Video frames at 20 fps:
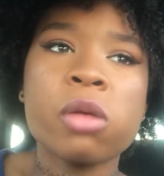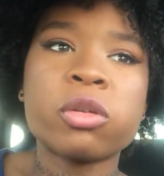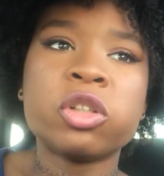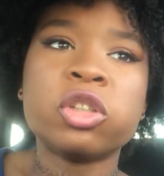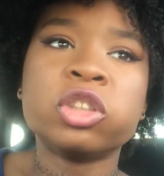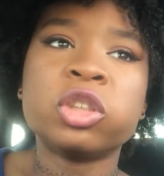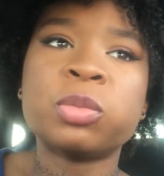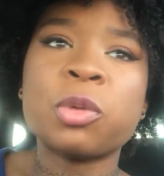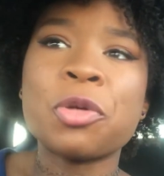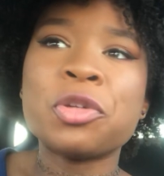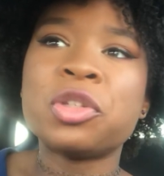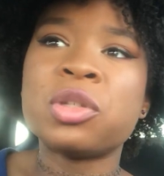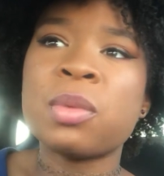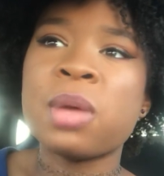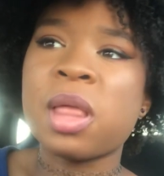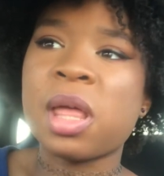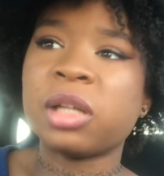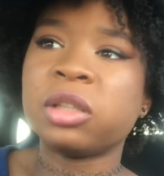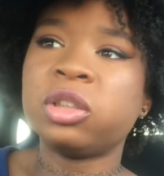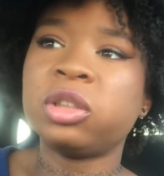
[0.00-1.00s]
you're supposed to
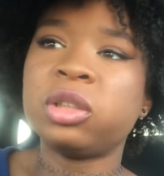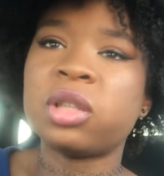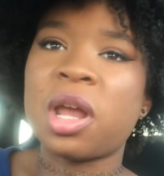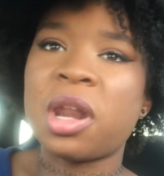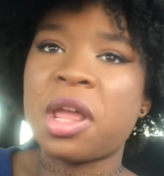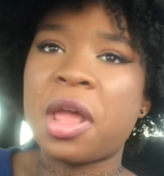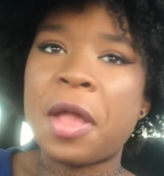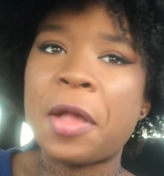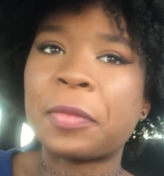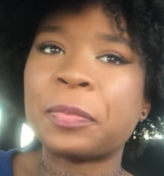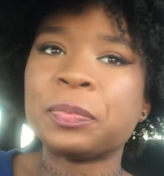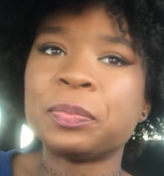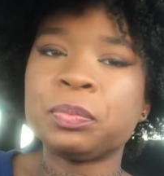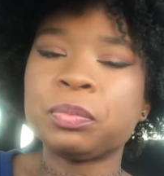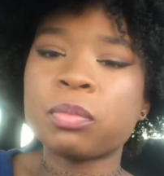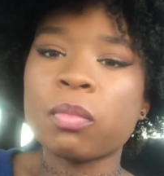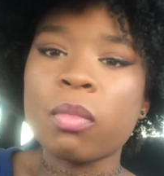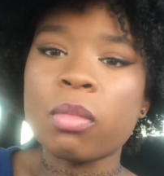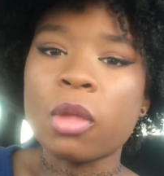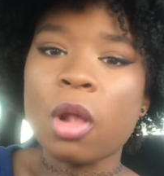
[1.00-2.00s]
be, like, studying
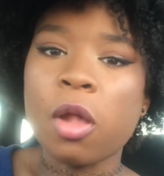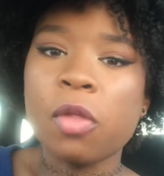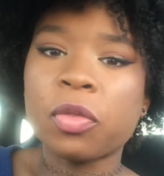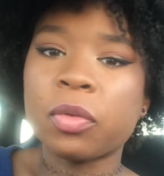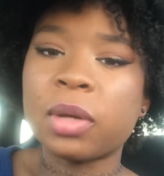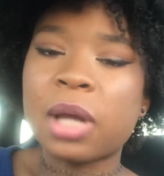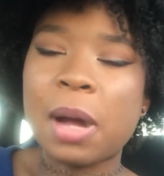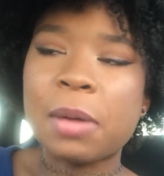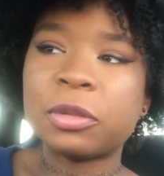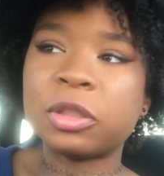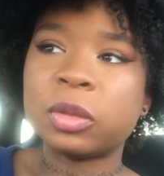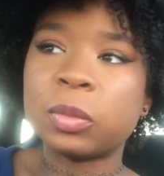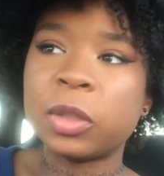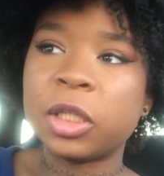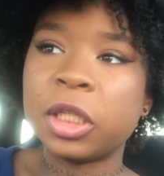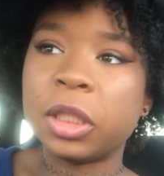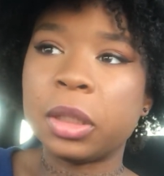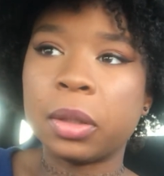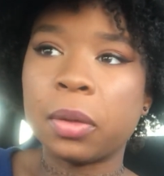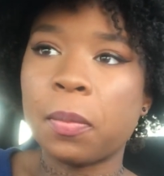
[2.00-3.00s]
3 hours a
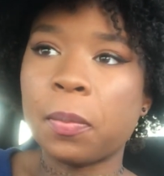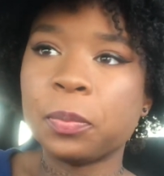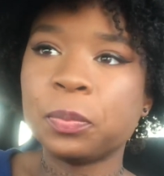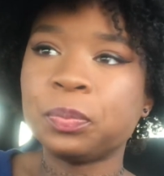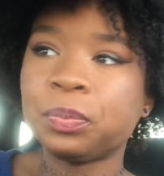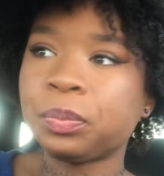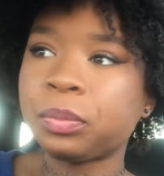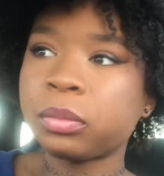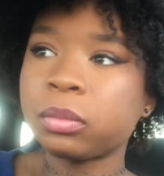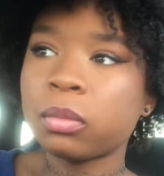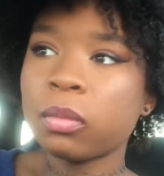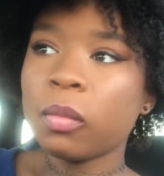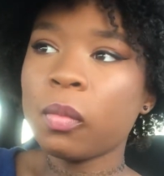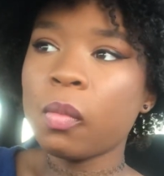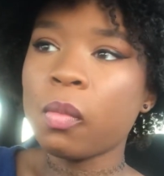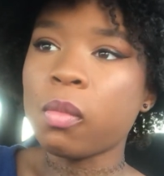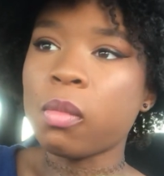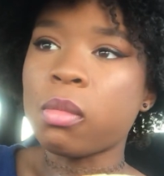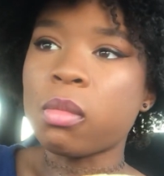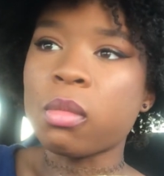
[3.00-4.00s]
week.
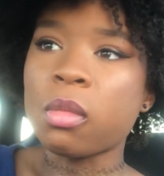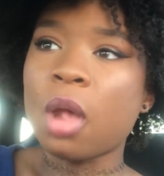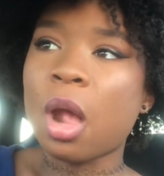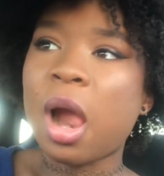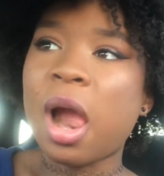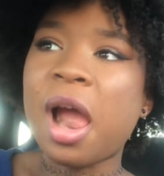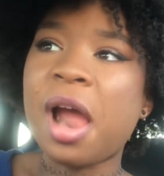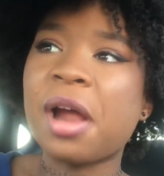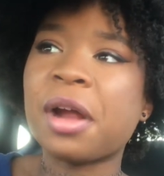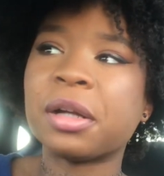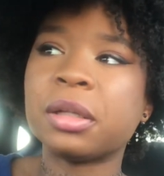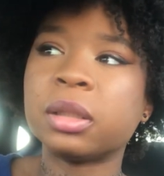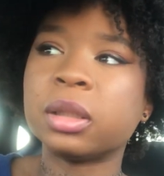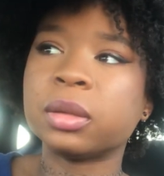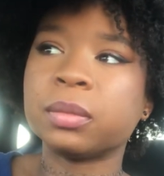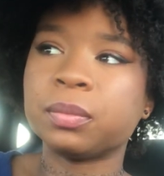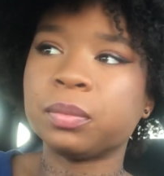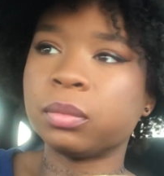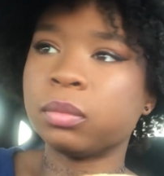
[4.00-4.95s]
And